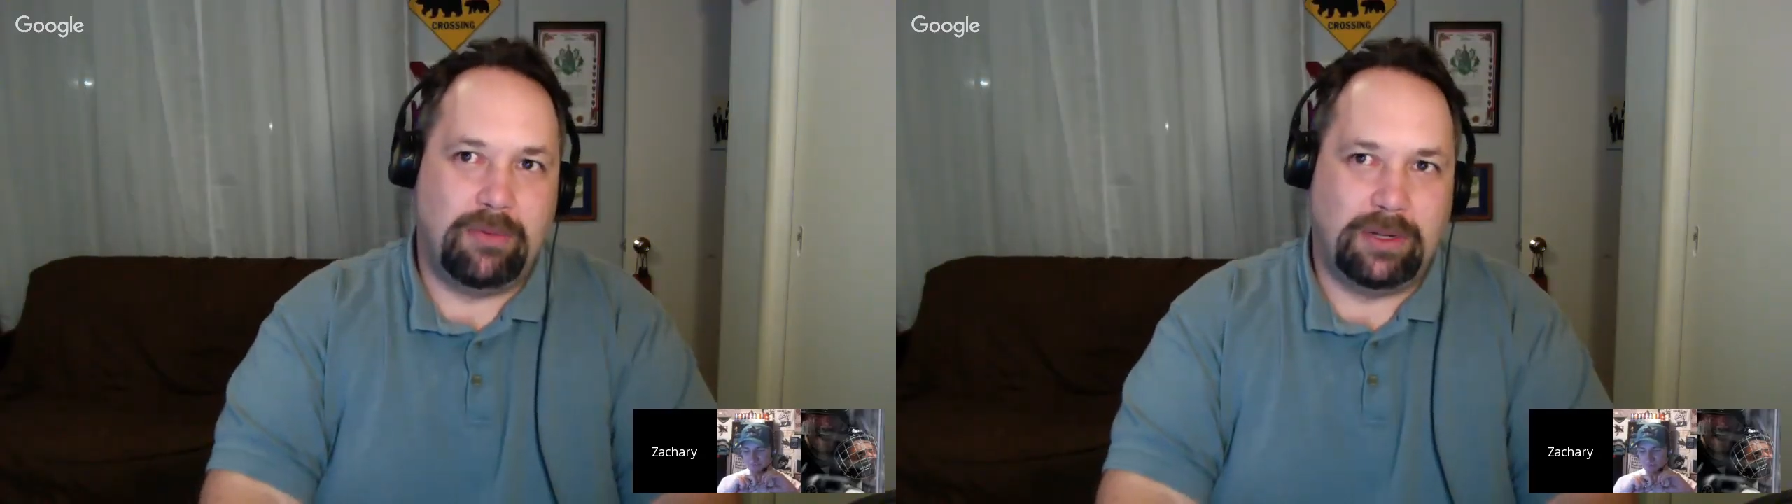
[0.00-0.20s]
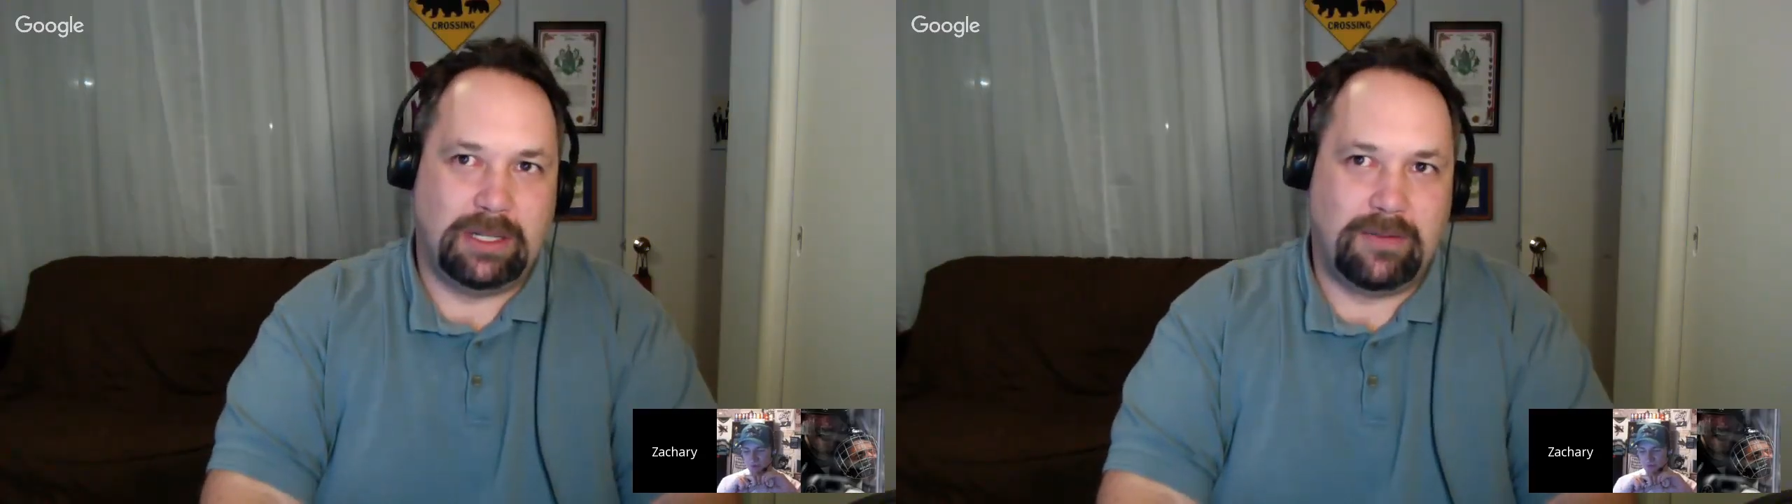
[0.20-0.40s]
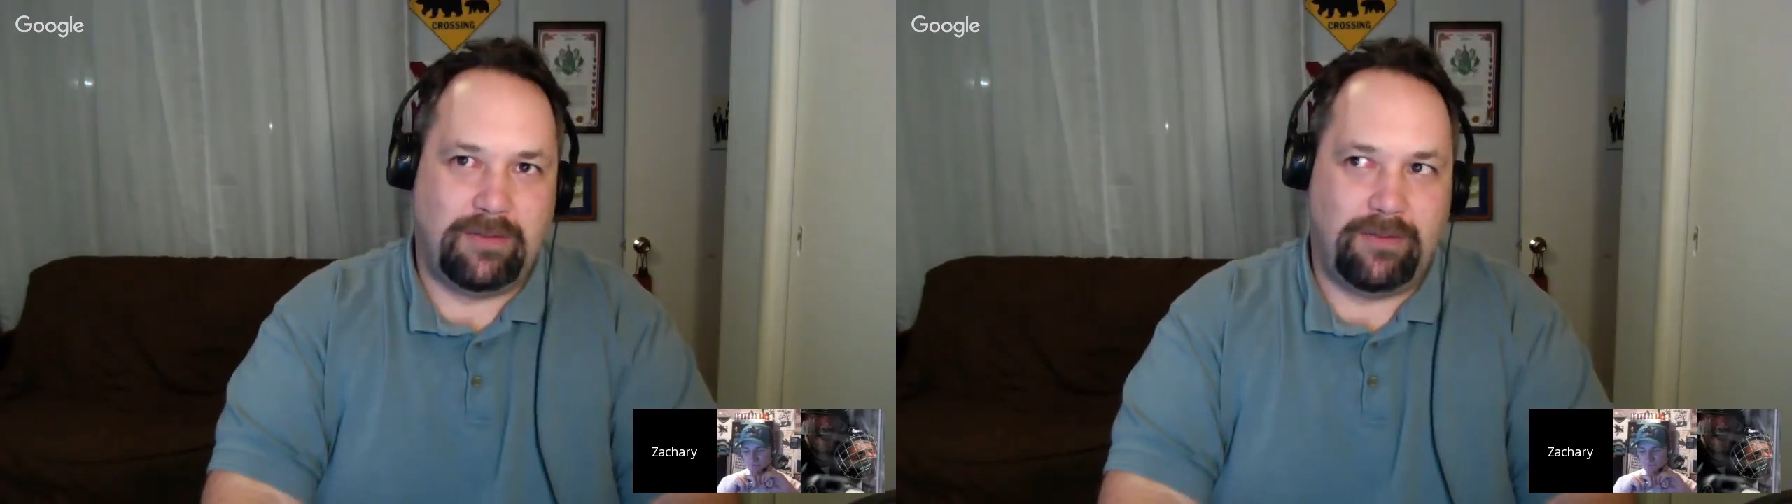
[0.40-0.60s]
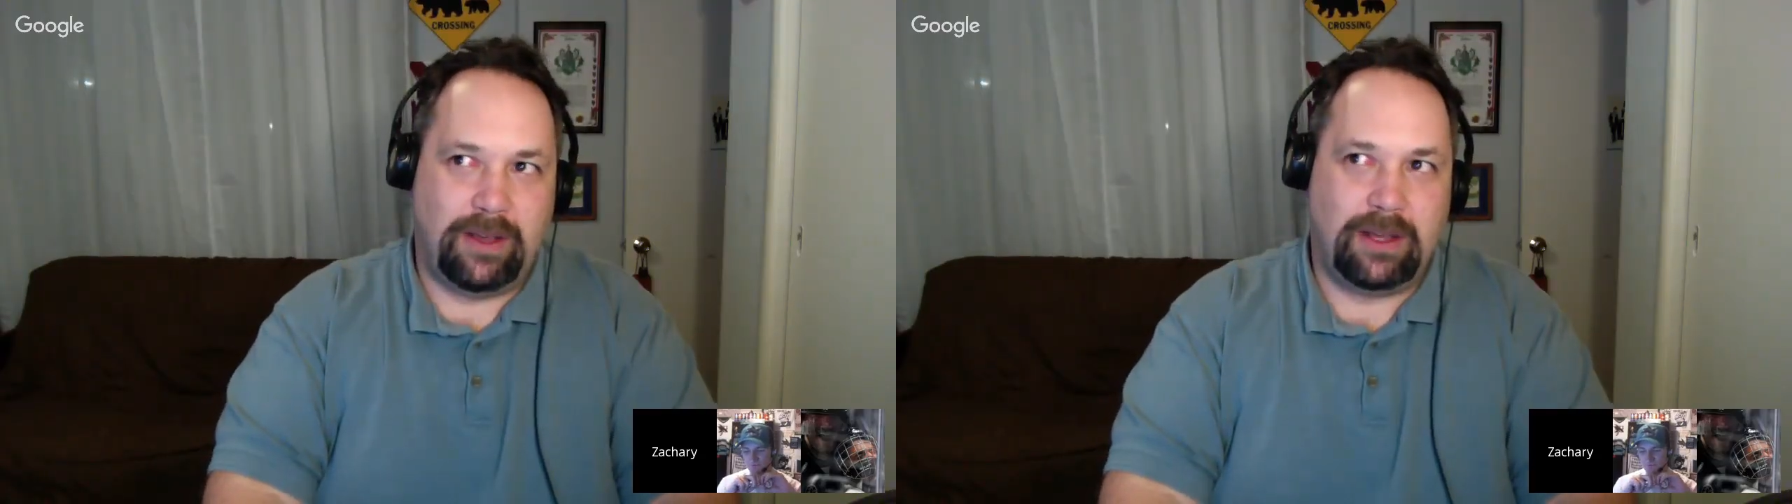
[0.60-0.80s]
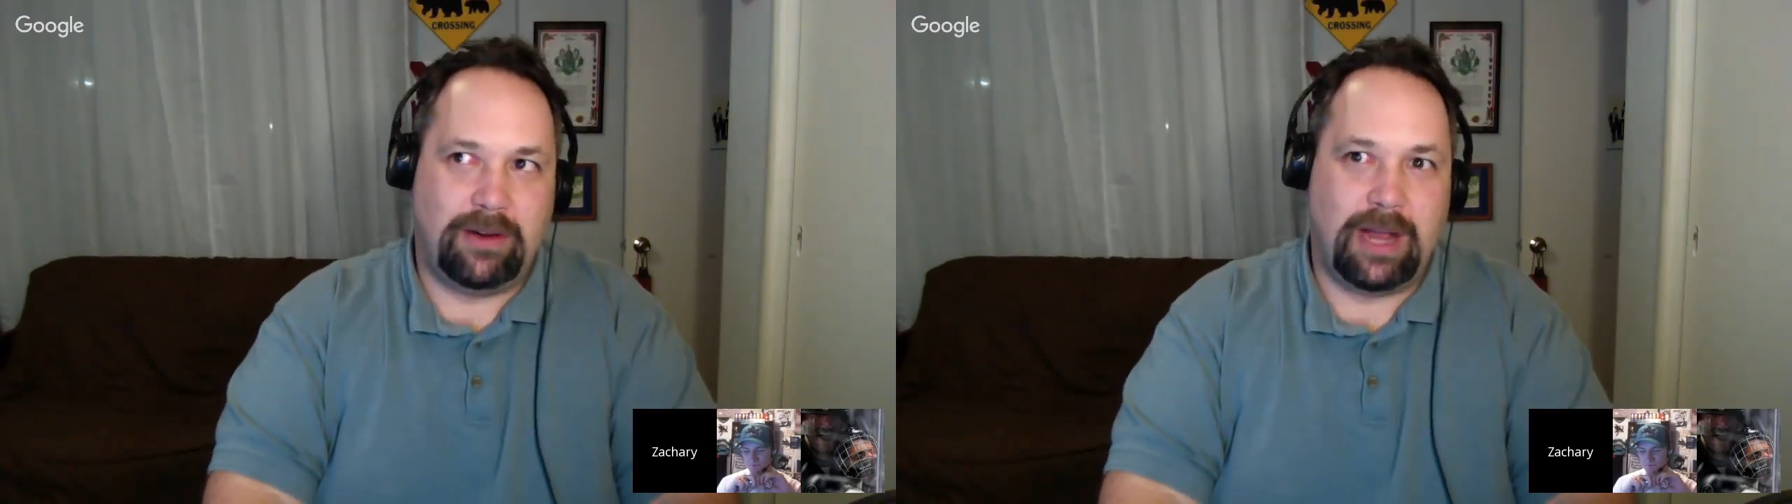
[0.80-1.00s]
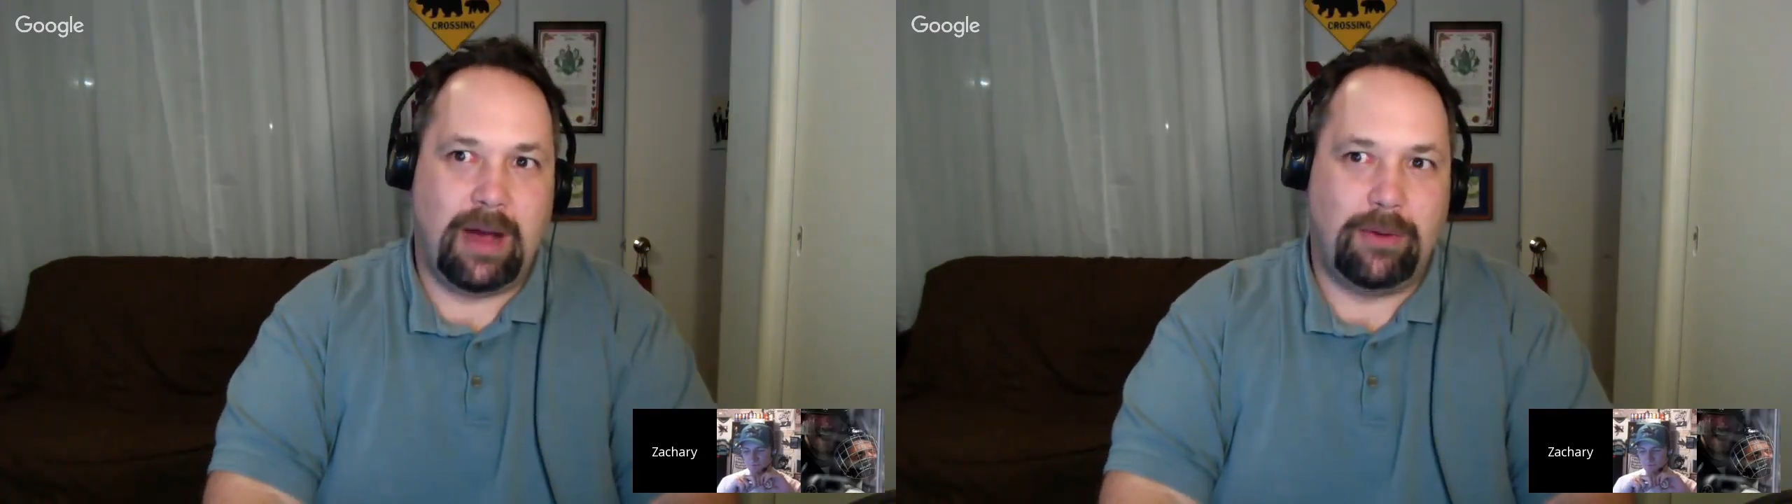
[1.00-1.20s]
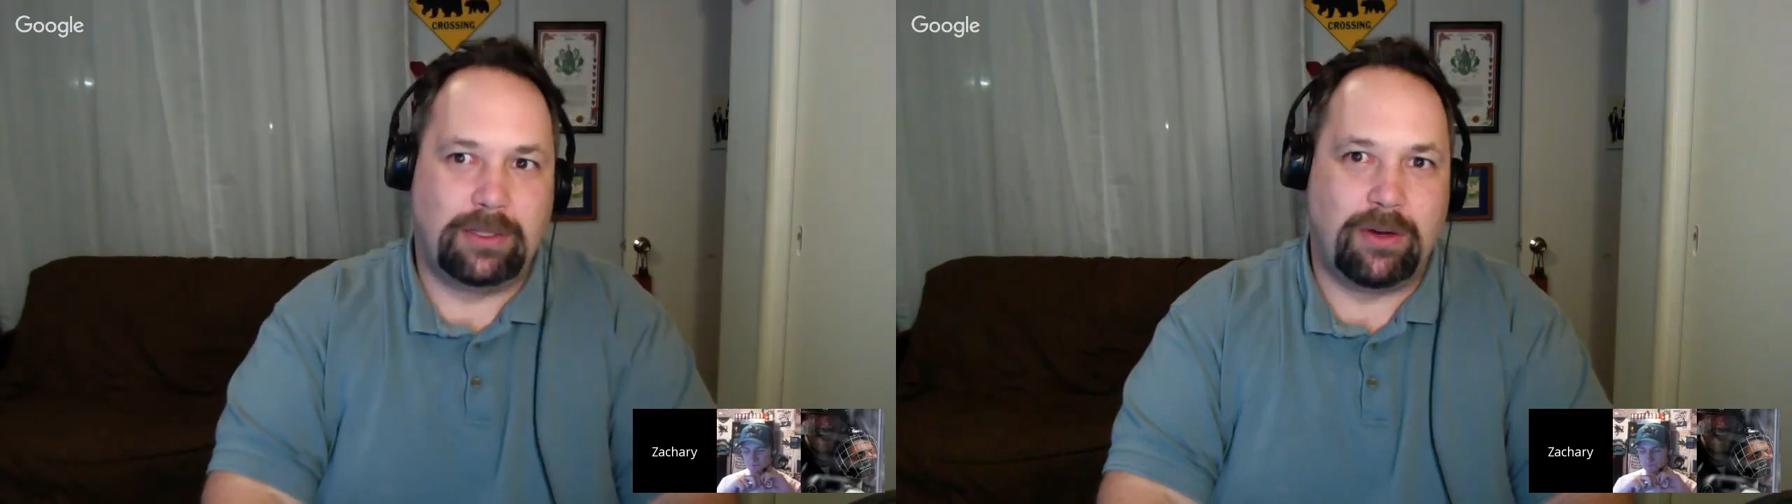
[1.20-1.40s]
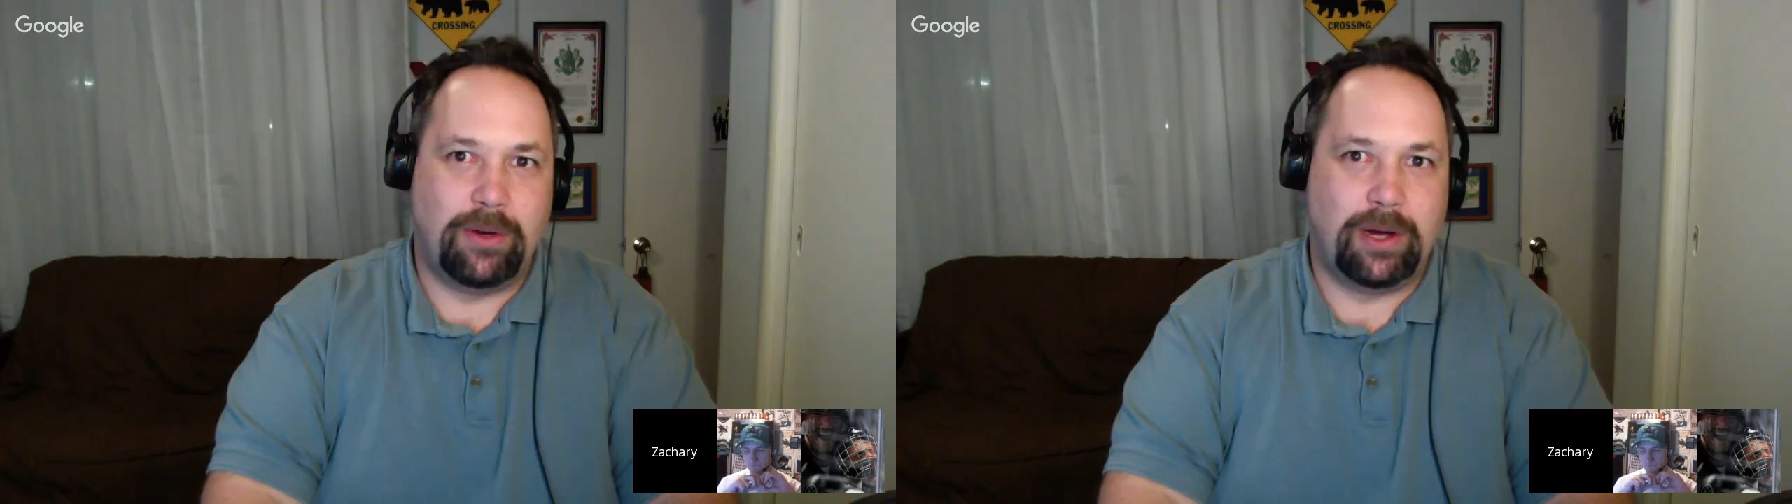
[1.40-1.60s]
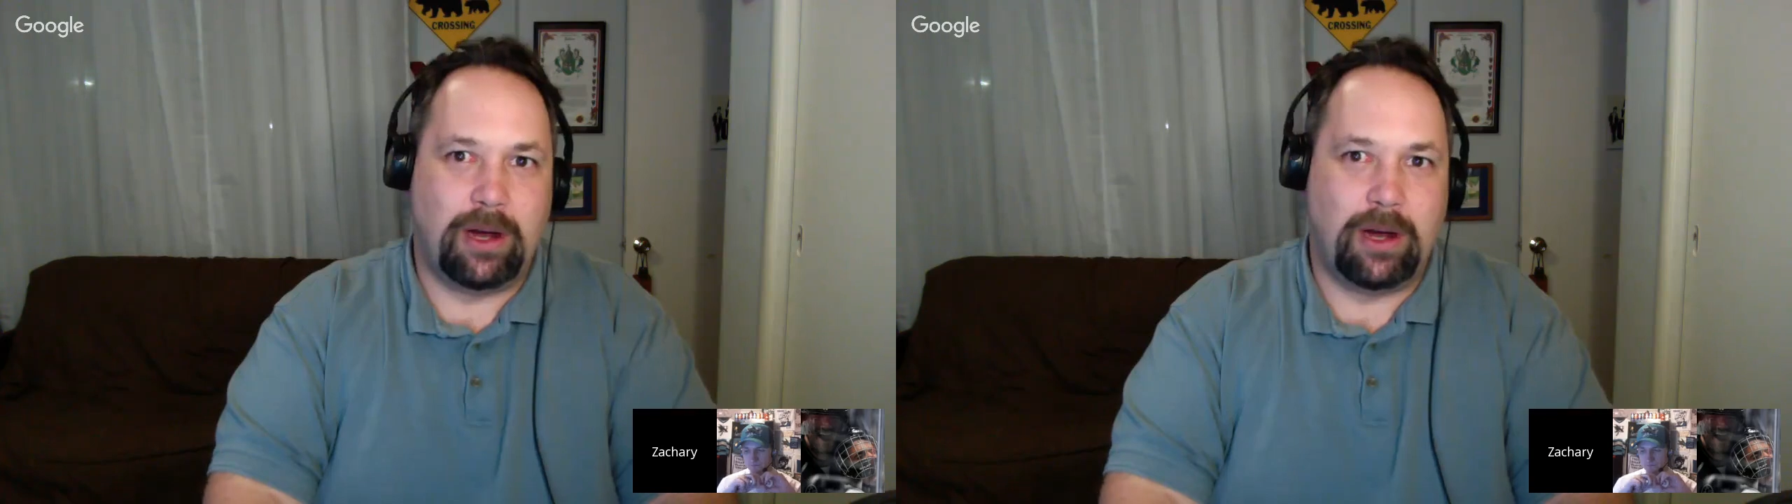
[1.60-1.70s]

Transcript: which is figuring out what's going